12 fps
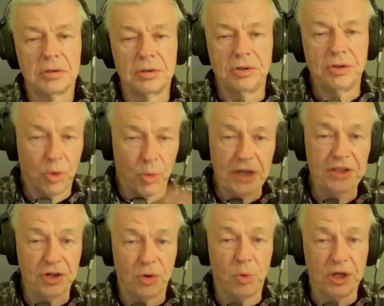You know why they
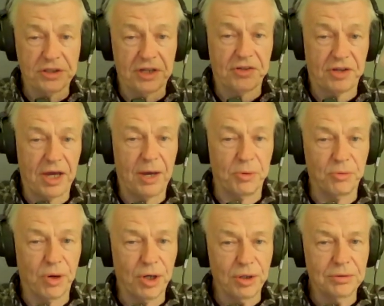don't want that to happen,
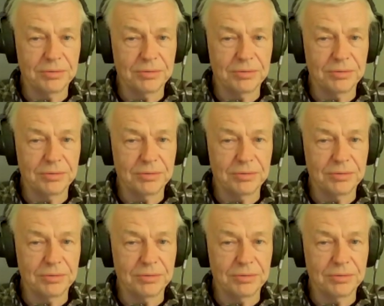right?